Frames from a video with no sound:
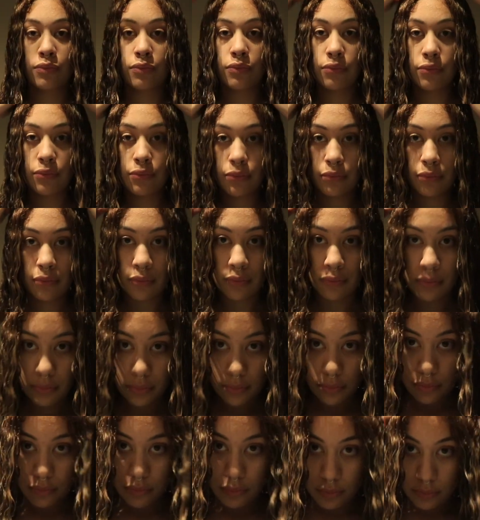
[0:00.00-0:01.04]
so much in
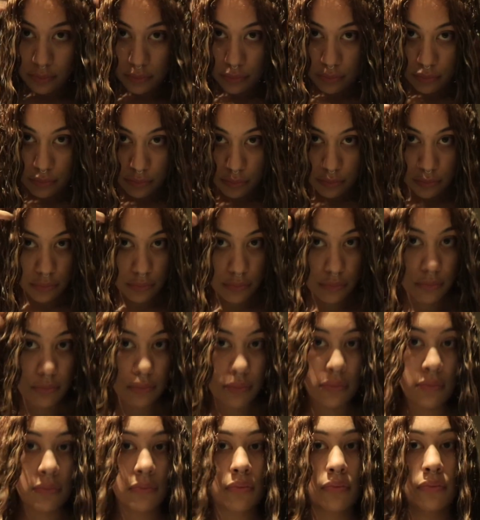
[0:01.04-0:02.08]
all of these
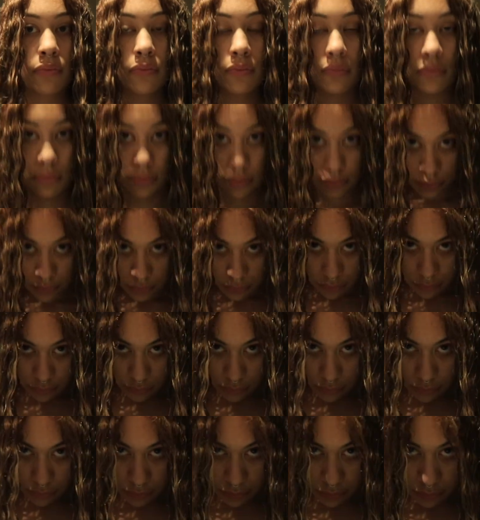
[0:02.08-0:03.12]
transitions, but whatever, we're
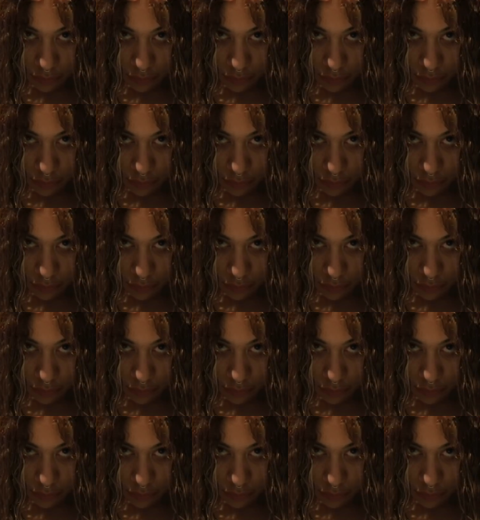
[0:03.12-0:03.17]
gonna